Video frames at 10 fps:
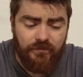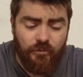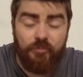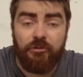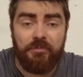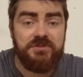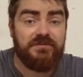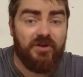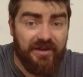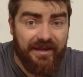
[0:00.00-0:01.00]
What problems
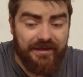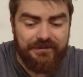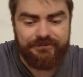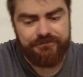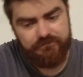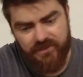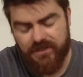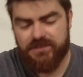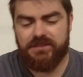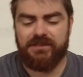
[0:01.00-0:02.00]
have I had,
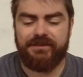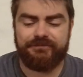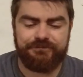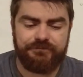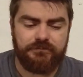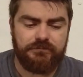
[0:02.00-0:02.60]
personally?